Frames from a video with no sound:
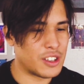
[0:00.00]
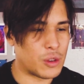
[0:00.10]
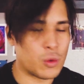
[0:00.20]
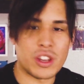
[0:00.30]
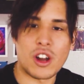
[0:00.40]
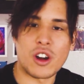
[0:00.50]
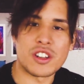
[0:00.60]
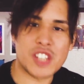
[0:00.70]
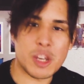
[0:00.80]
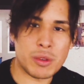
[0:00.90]
where the art
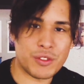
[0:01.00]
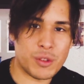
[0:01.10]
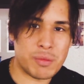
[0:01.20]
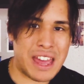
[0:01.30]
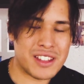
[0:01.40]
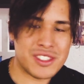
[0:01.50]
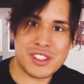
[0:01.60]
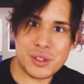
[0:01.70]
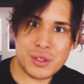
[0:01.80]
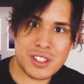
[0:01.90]
is coming from, adds
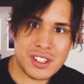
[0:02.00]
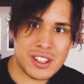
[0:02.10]
to it.